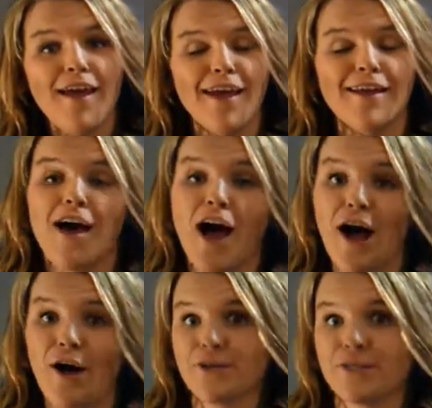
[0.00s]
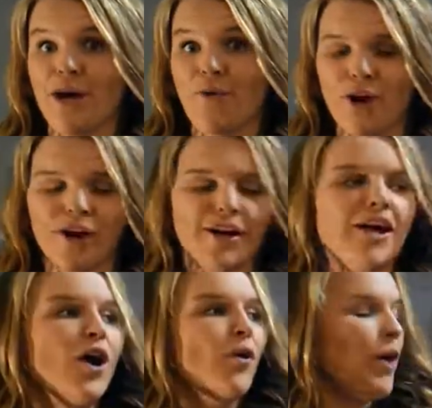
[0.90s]
And how does that
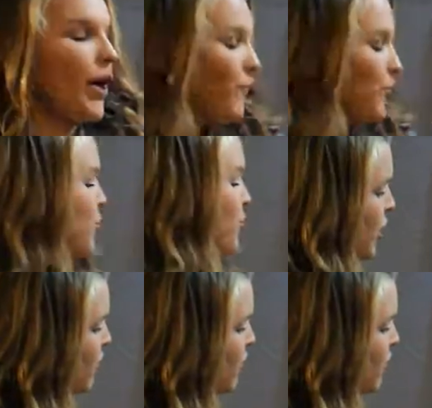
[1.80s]
work? Well, when